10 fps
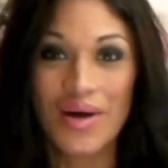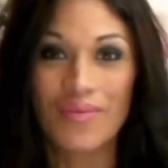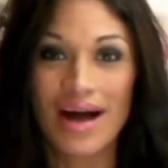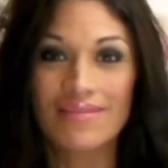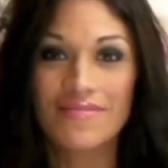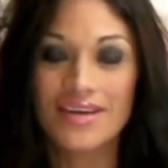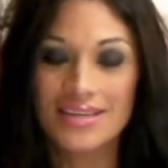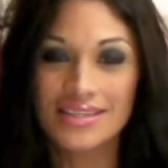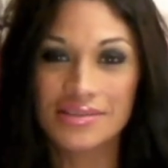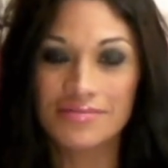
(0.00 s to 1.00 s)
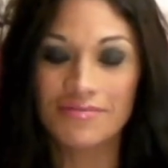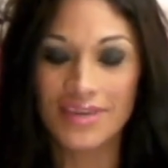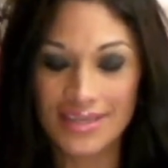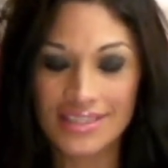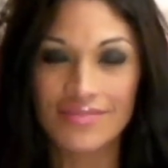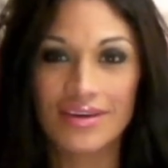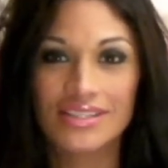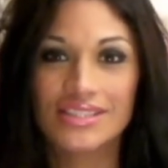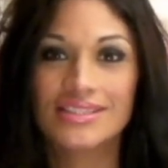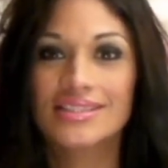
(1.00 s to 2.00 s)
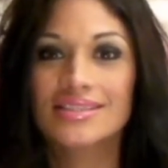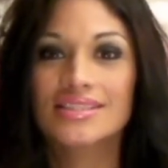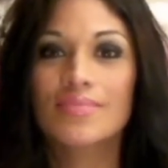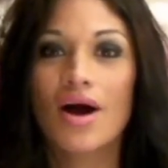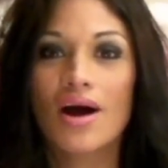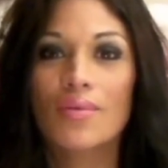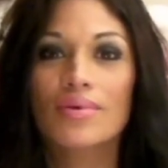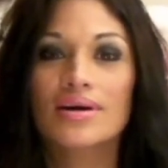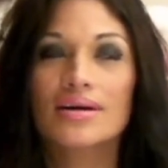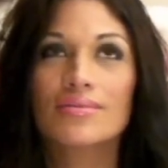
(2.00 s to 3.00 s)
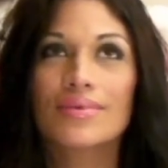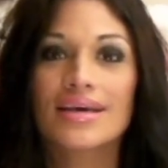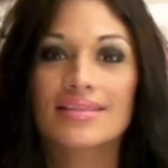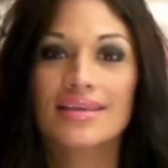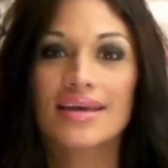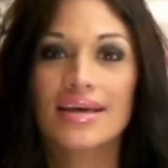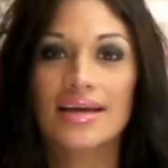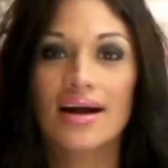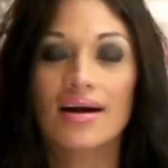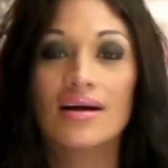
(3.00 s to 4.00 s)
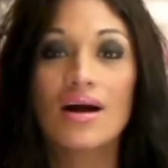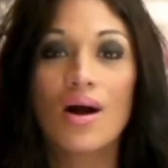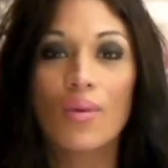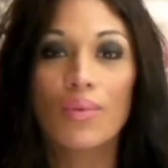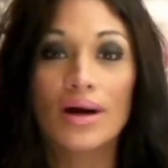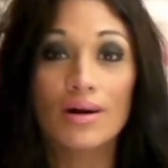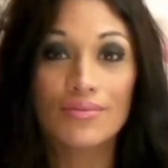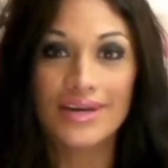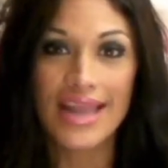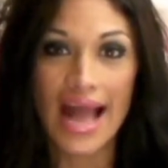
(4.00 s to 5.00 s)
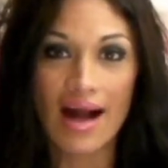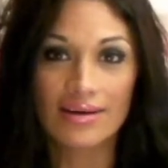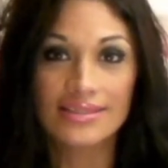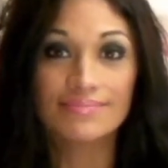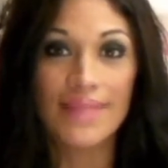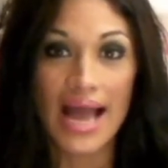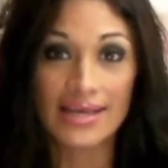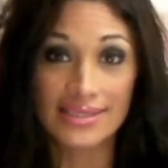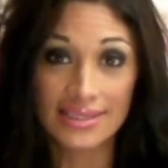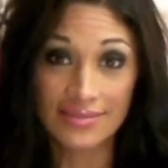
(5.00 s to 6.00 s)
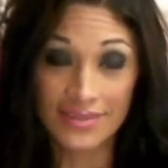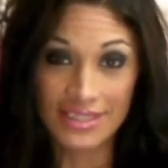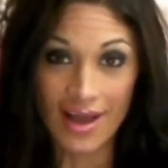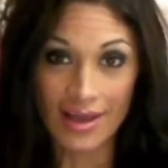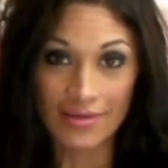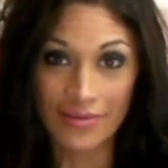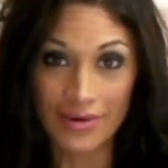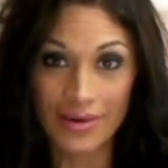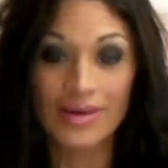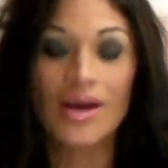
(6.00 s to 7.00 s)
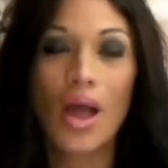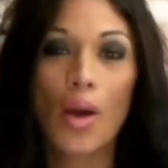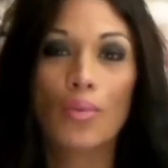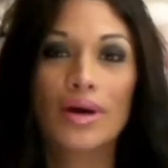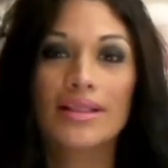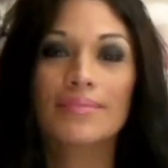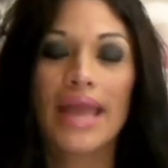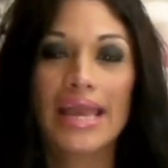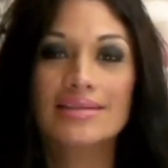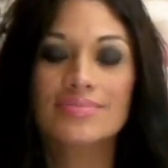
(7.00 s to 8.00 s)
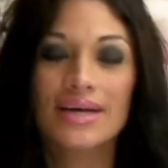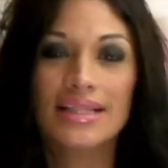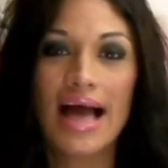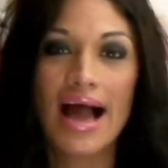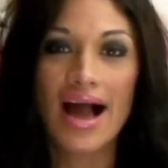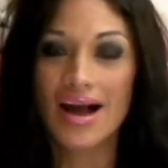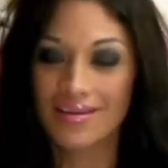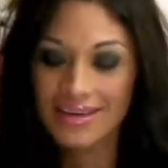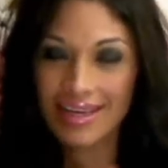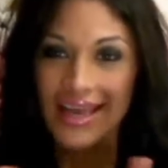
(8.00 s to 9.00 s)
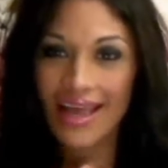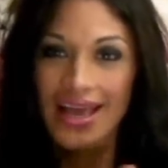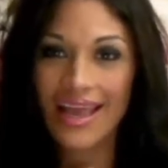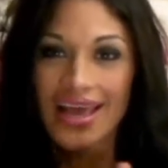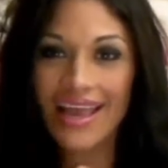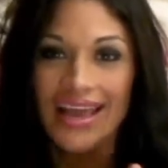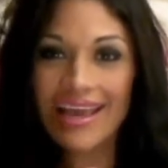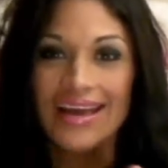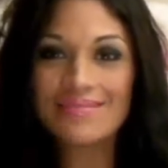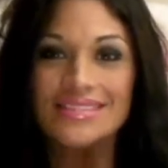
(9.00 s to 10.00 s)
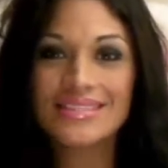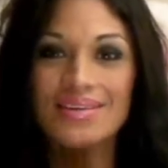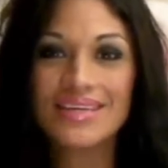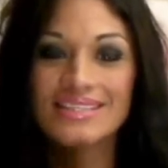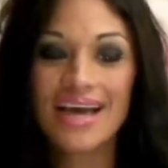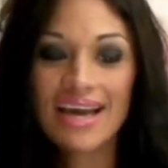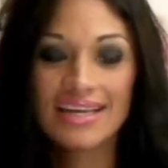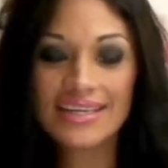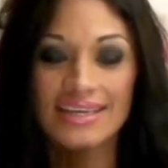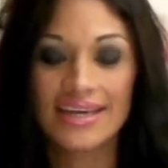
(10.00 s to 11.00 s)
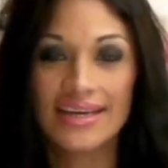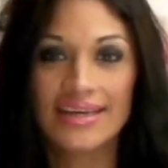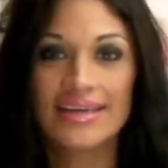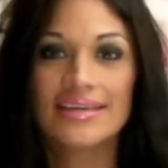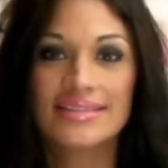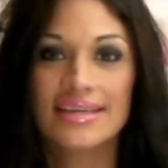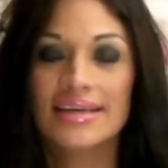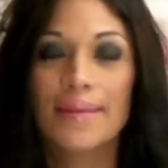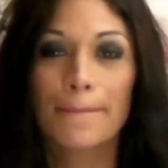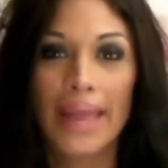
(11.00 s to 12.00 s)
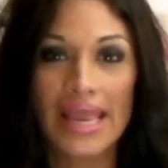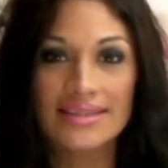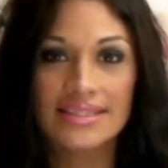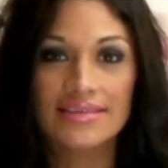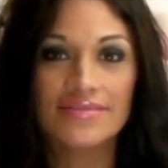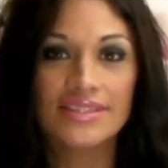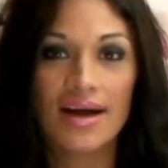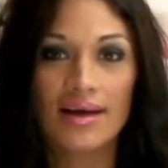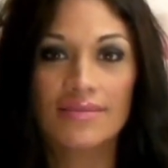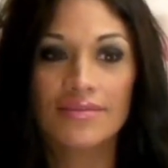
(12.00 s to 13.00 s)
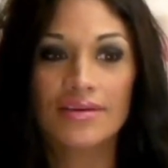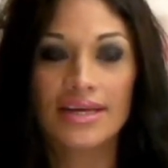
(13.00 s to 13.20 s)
We'll have a fitness photo shoot to do tomorrow with a well-renowned magazine photographer. William H. McLeod. Yay! I'm so excited. He's an amazing photographer.